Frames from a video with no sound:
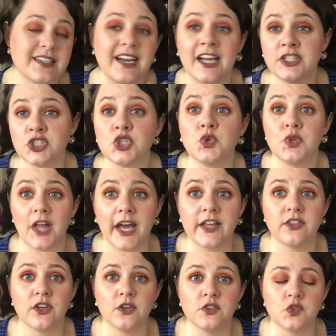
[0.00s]
and I do
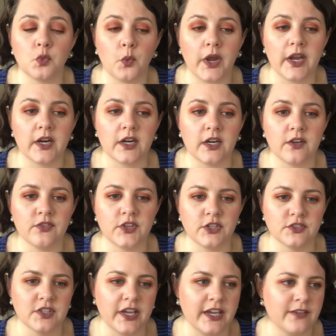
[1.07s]
like those where
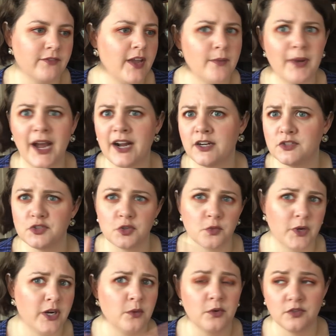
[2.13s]
there's like vampires or
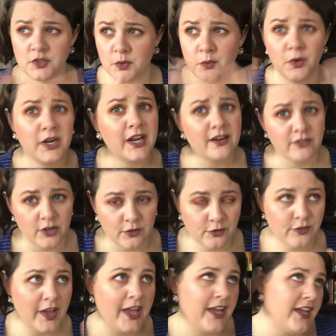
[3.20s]
werewolves or whatever,
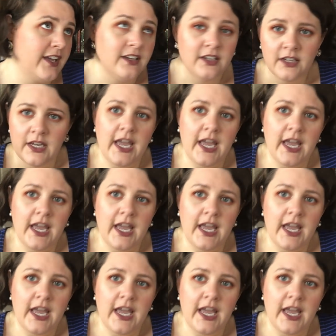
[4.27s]
fae,